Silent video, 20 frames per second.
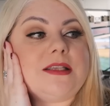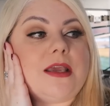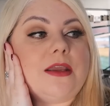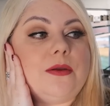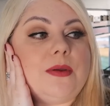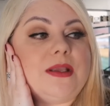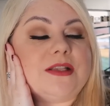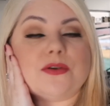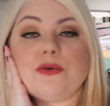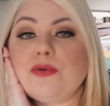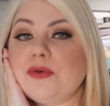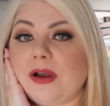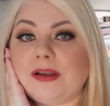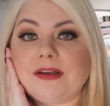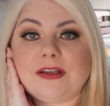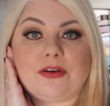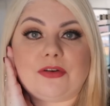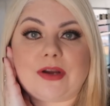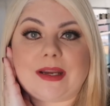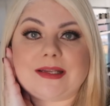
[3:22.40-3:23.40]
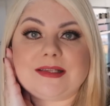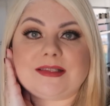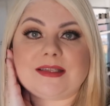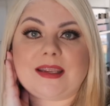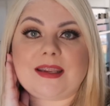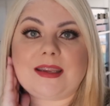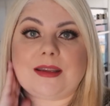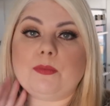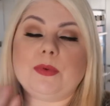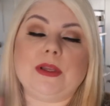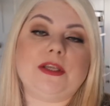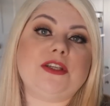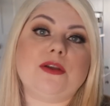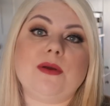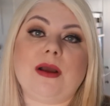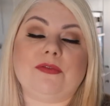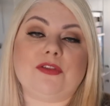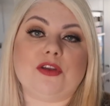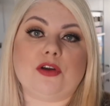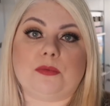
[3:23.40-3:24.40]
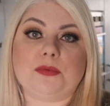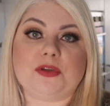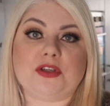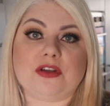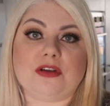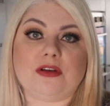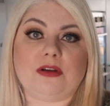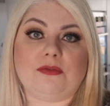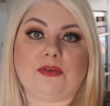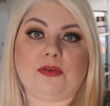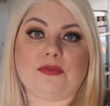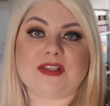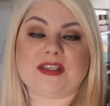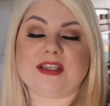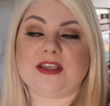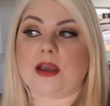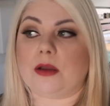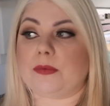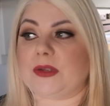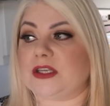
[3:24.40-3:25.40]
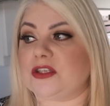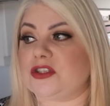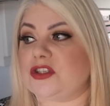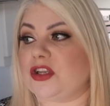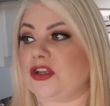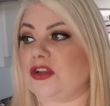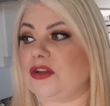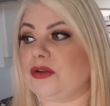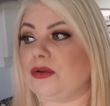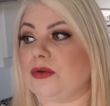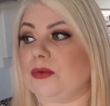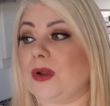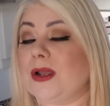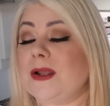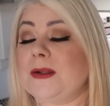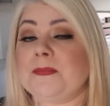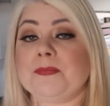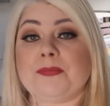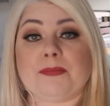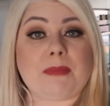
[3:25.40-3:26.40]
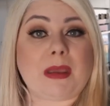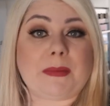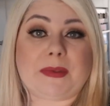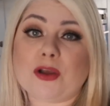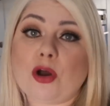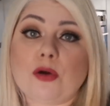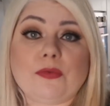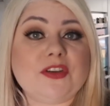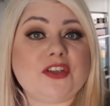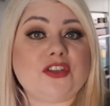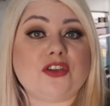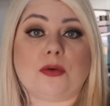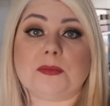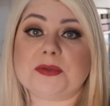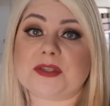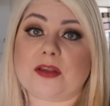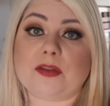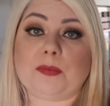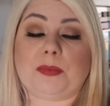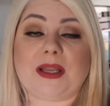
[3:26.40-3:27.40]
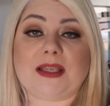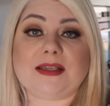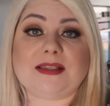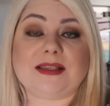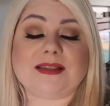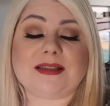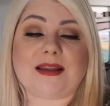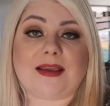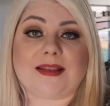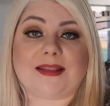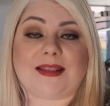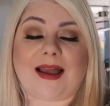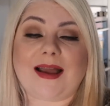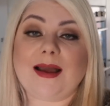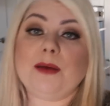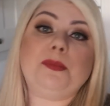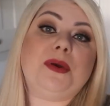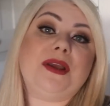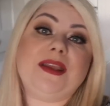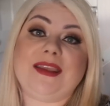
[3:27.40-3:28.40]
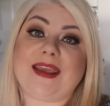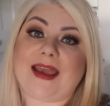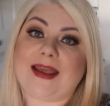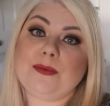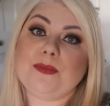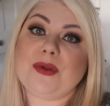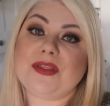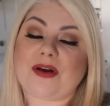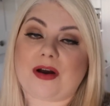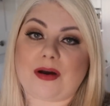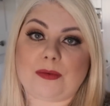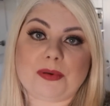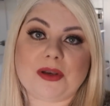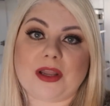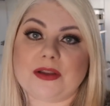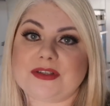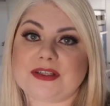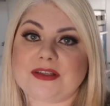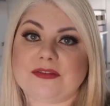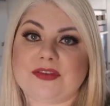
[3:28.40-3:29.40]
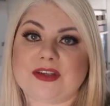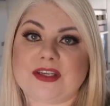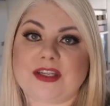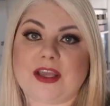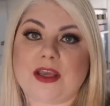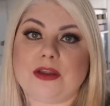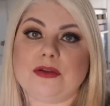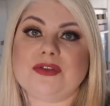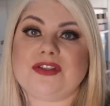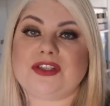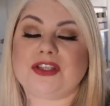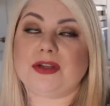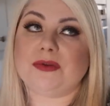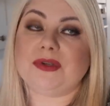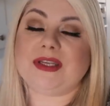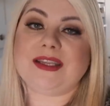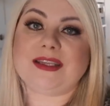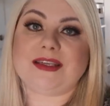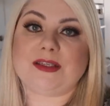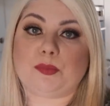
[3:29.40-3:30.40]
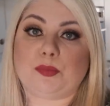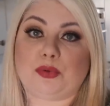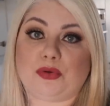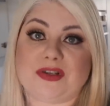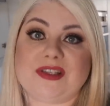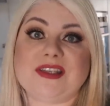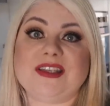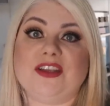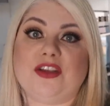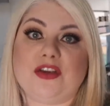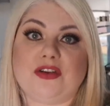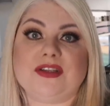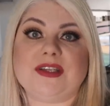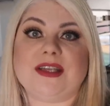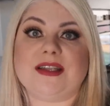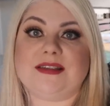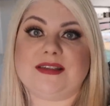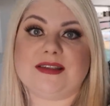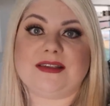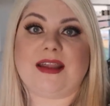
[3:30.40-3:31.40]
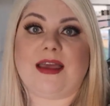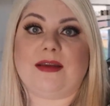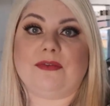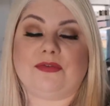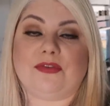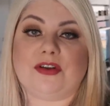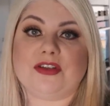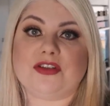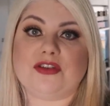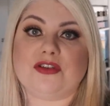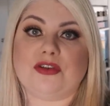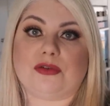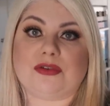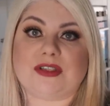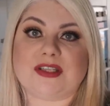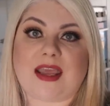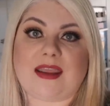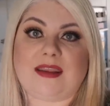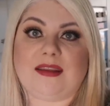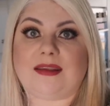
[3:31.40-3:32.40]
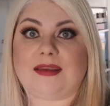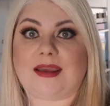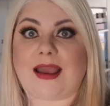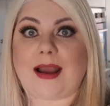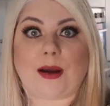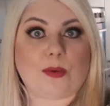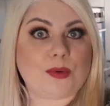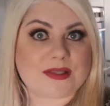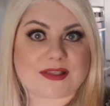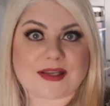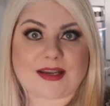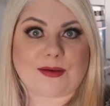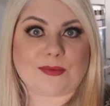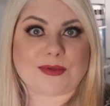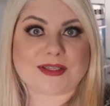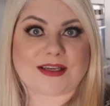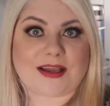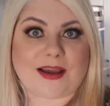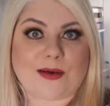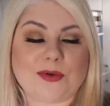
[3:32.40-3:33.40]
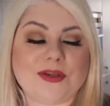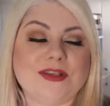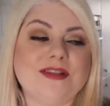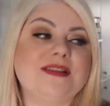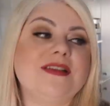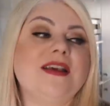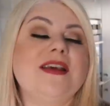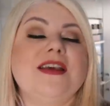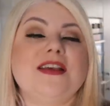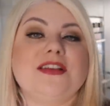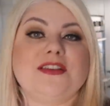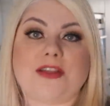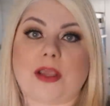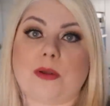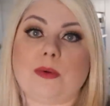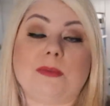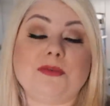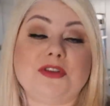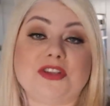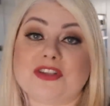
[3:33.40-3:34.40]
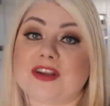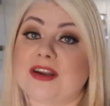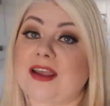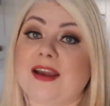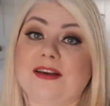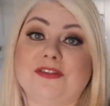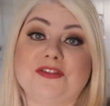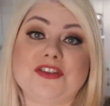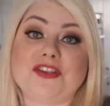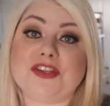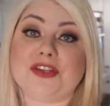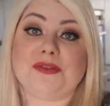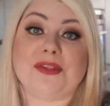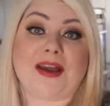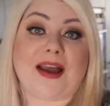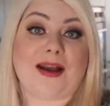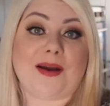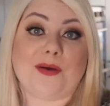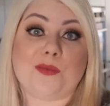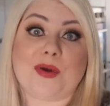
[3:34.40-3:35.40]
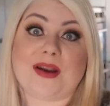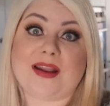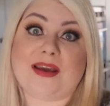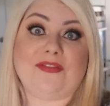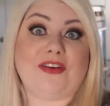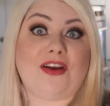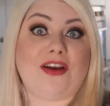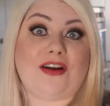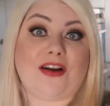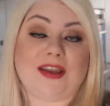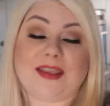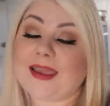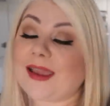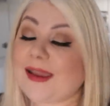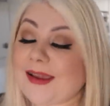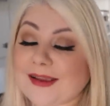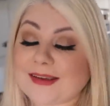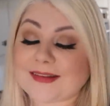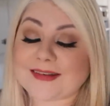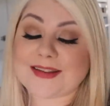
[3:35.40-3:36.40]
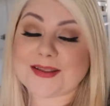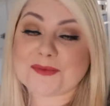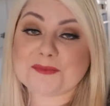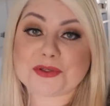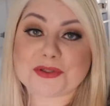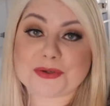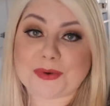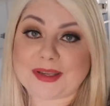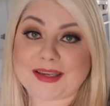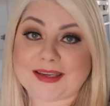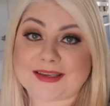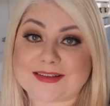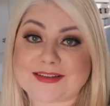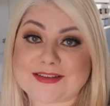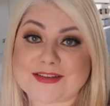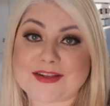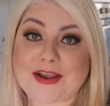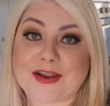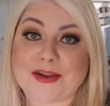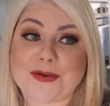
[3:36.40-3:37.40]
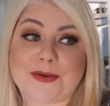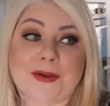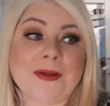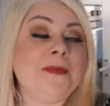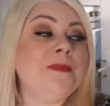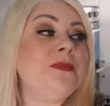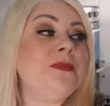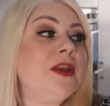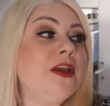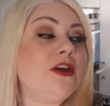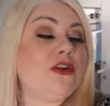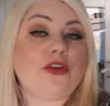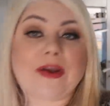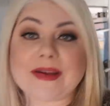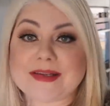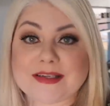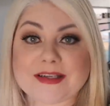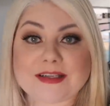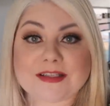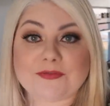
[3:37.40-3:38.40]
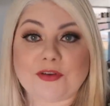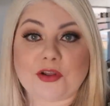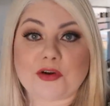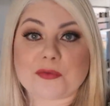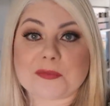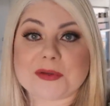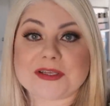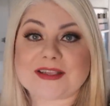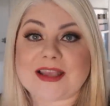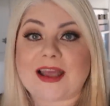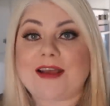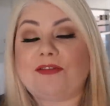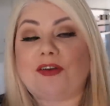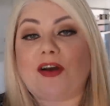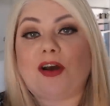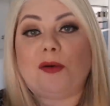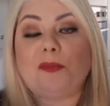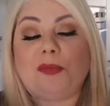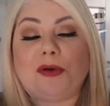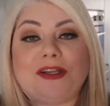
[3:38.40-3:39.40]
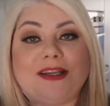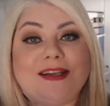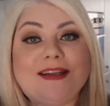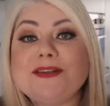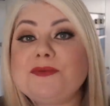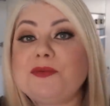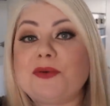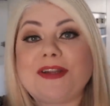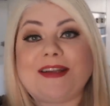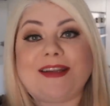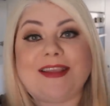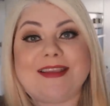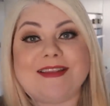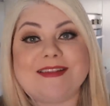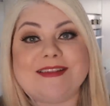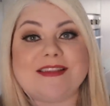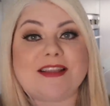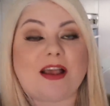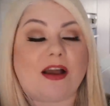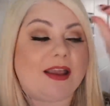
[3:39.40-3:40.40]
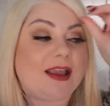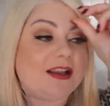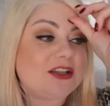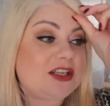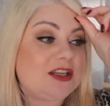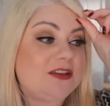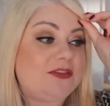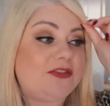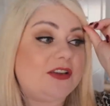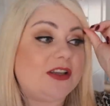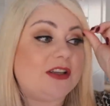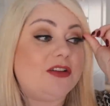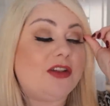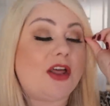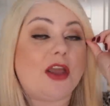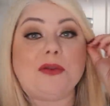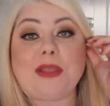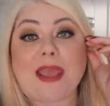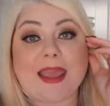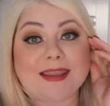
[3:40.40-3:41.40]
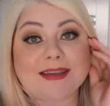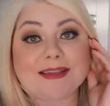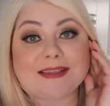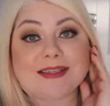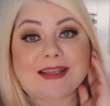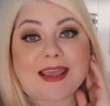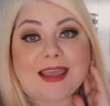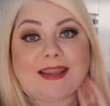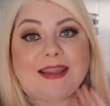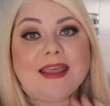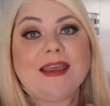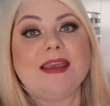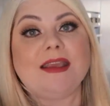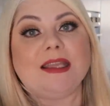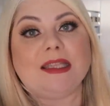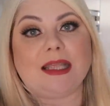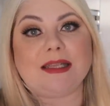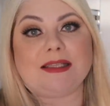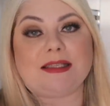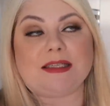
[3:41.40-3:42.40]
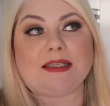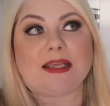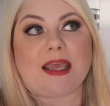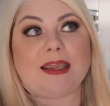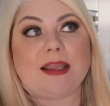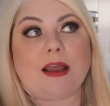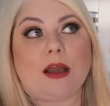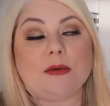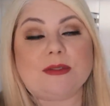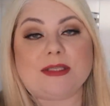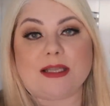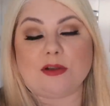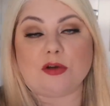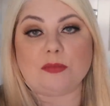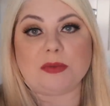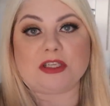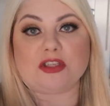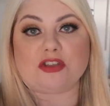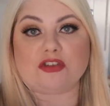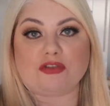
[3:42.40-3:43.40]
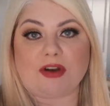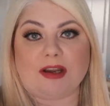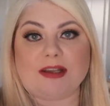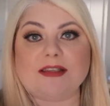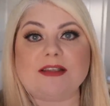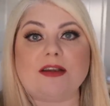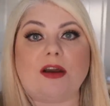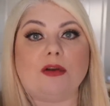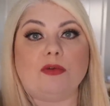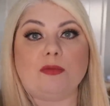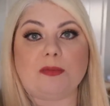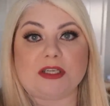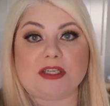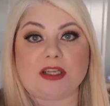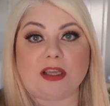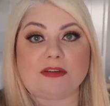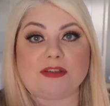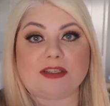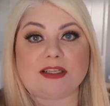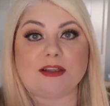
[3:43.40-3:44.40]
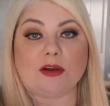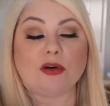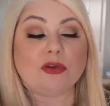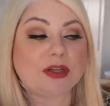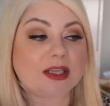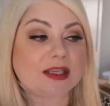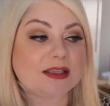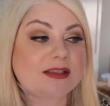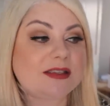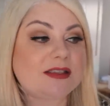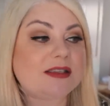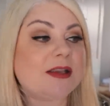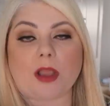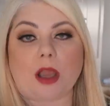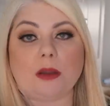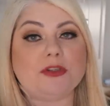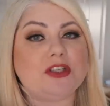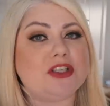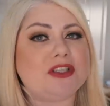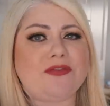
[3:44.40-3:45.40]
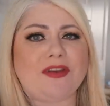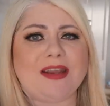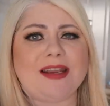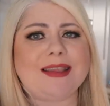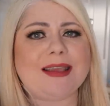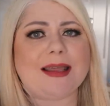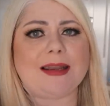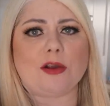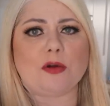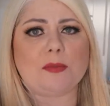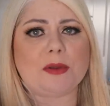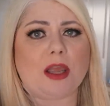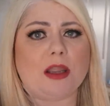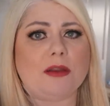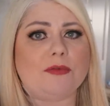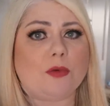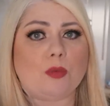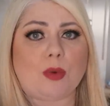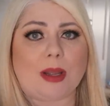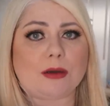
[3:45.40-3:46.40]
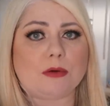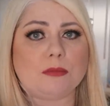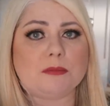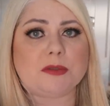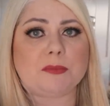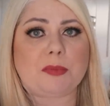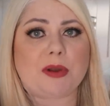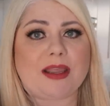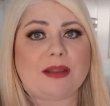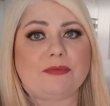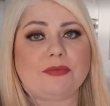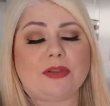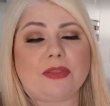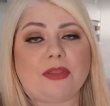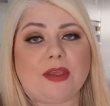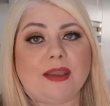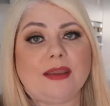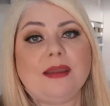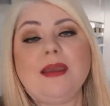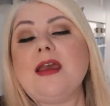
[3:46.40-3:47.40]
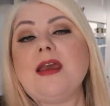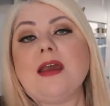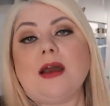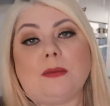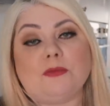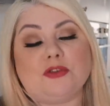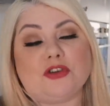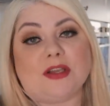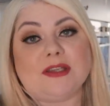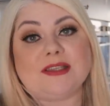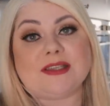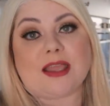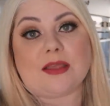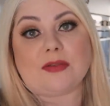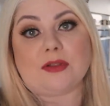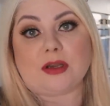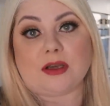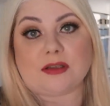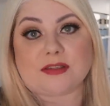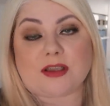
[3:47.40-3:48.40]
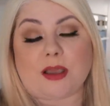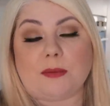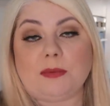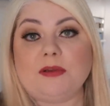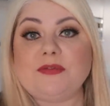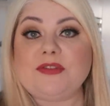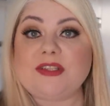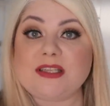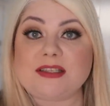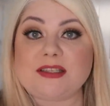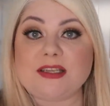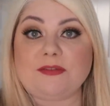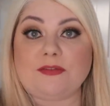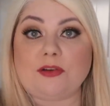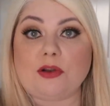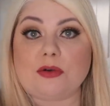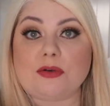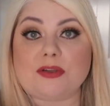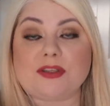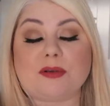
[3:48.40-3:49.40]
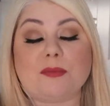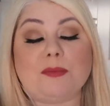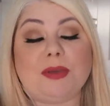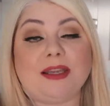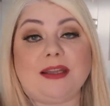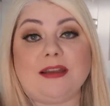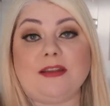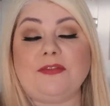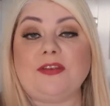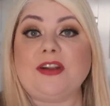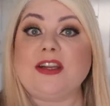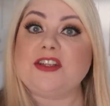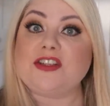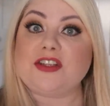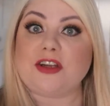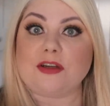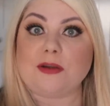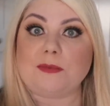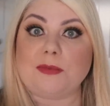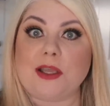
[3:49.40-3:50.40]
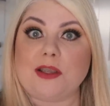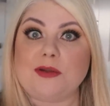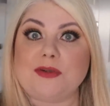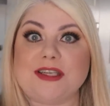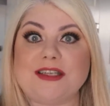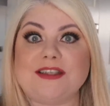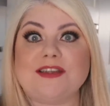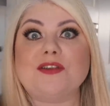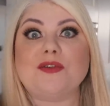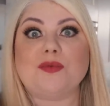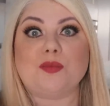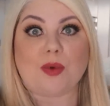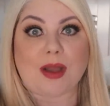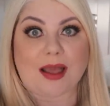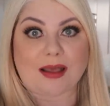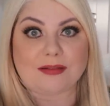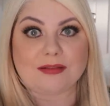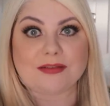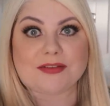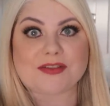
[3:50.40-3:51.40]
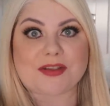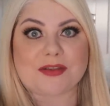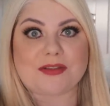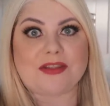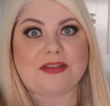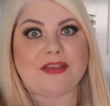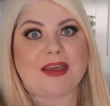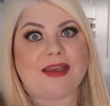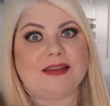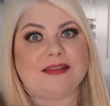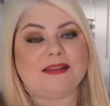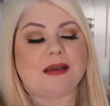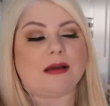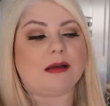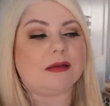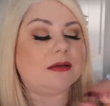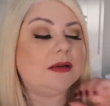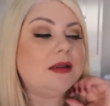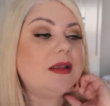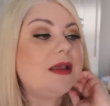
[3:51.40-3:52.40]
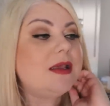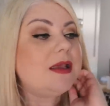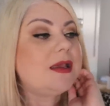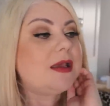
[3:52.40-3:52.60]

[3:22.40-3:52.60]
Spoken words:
So it's all kind of crazy. We do have the option of obviously going to maybe coffee shops, other places like that. But again, with uploading videos, you need pretty good internet for it to not take hours and hours and hours. So I'm just gonna have to do that whenever I can in between. So craziest Vlogmas ever, but it is what it is. I actually feel okay today. Yesterday I was a little bit stressed, I will be totally honest. I was just feeling a little bit overwhelmed by everything. I'm trying to get the last couple of Disney vlogs completely finished and uploaded as well, so that they're done.